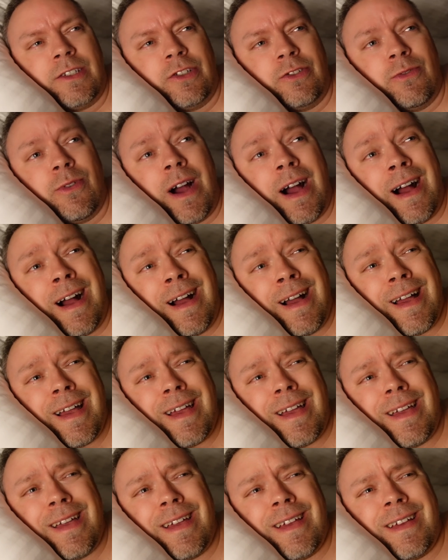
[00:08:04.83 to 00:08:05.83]
do
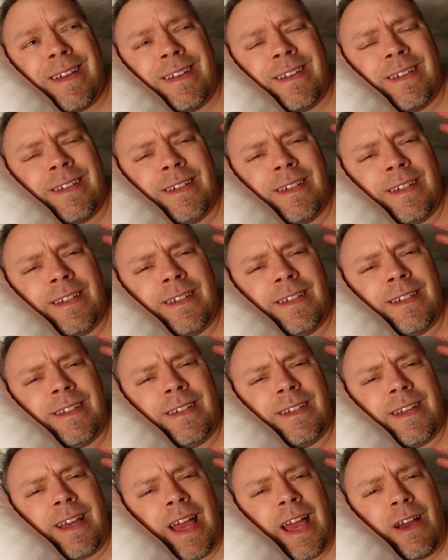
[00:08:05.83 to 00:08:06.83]
I
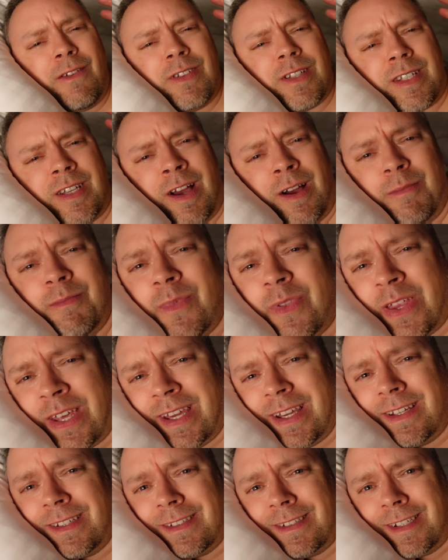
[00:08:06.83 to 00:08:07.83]
have
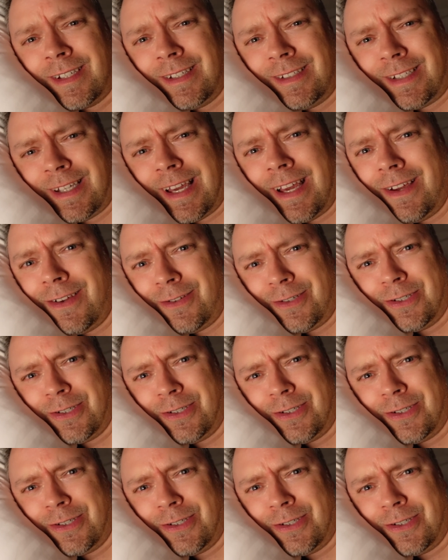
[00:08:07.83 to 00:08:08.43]
something to tell